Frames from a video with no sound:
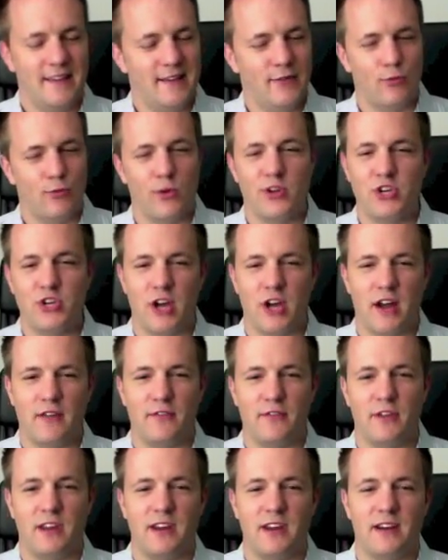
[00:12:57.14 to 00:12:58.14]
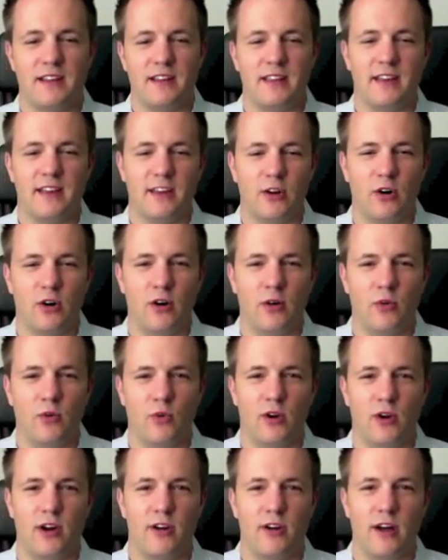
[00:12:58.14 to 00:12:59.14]
reach out if you need anything at all.
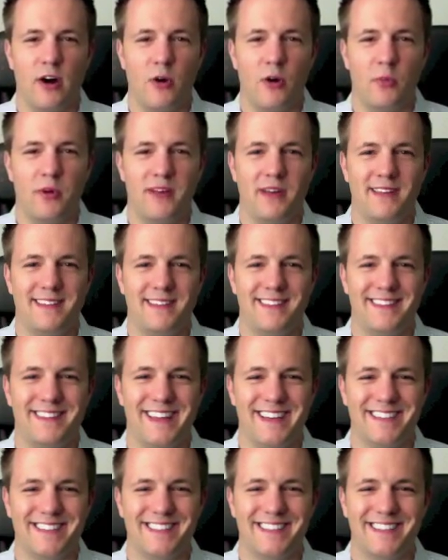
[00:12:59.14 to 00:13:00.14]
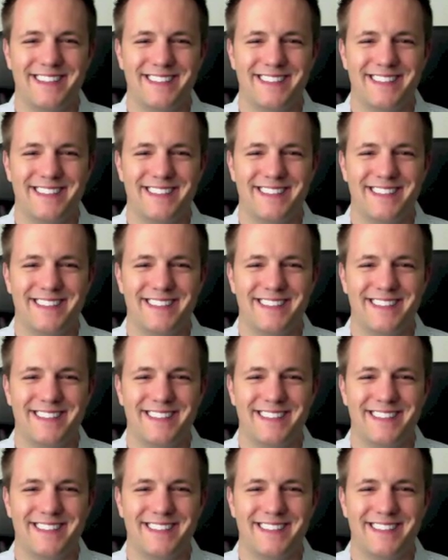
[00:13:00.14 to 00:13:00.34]
We're here to help. Thanks.